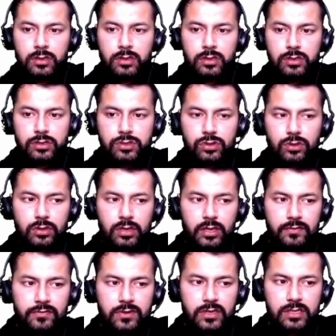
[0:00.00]
So
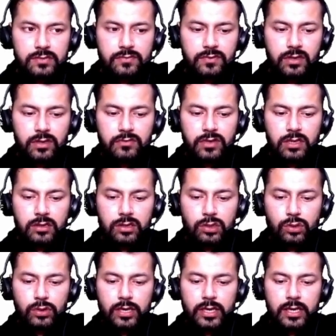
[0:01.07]
if this one will
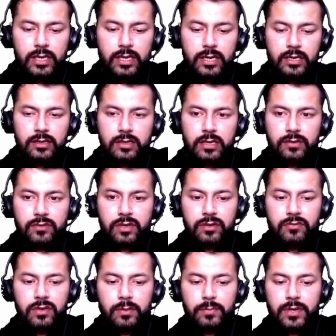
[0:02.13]
throw an error, then what
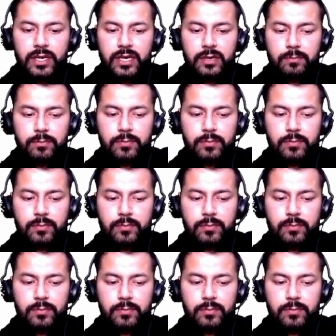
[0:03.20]
will print?